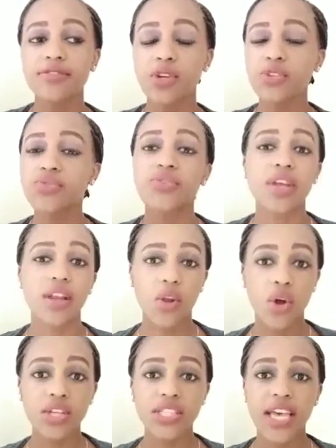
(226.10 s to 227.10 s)
not for a
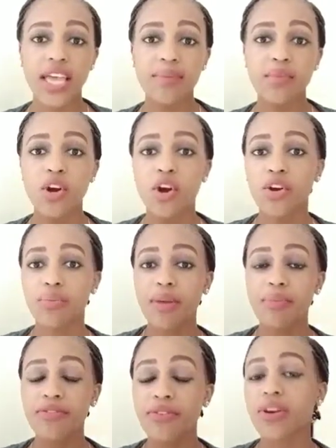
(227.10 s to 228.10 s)
long time or
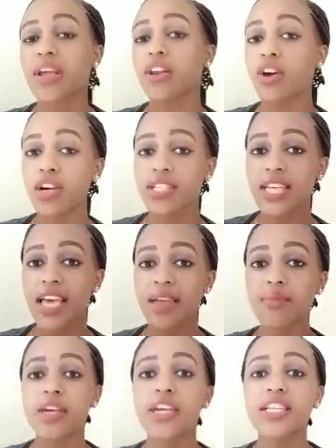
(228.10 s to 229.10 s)
maybe for a long
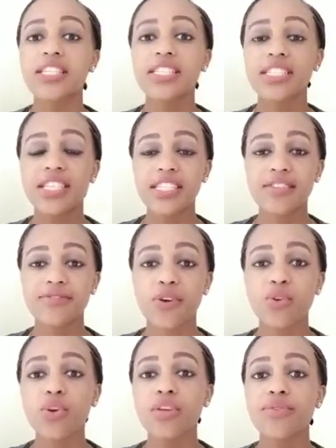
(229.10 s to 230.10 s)
time. It is easy for
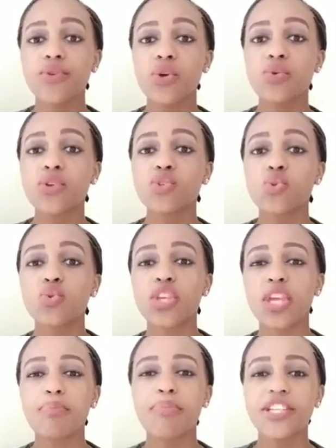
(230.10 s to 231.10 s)
you if you don't want to
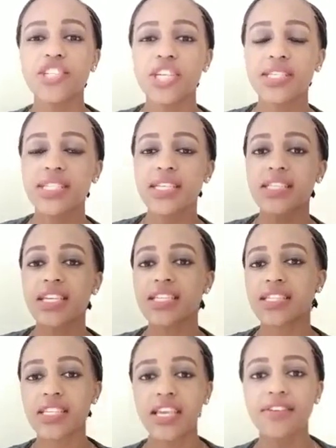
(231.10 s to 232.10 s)
keep purchasing
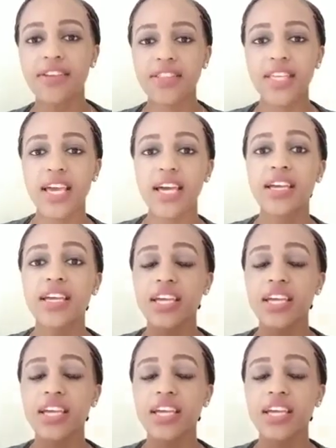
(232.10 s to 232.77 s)
things here and there.